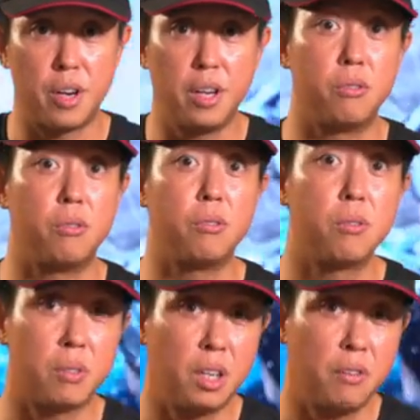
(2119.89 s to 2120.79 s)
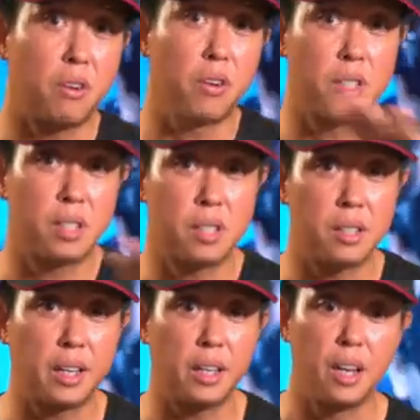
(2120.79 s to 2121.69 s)
right, to give a
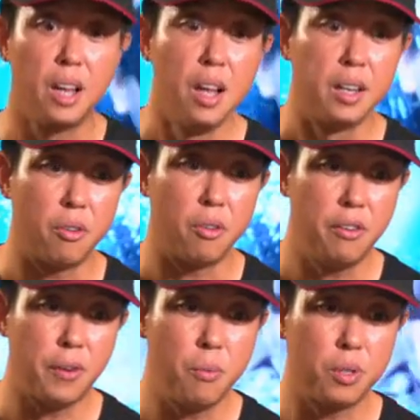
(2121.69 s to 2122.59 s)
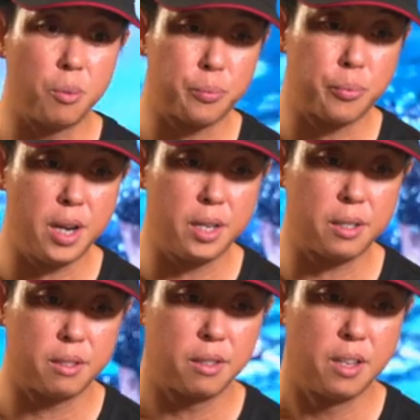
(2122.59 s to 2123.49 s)
consistent lighting. Now, if I were to
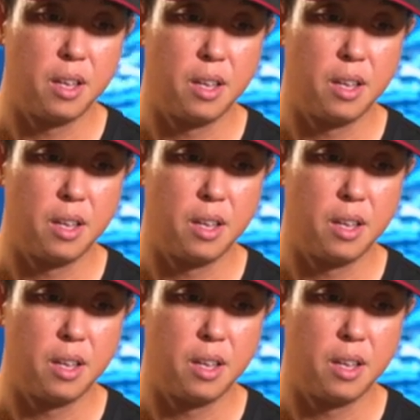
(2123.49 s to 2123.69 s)
press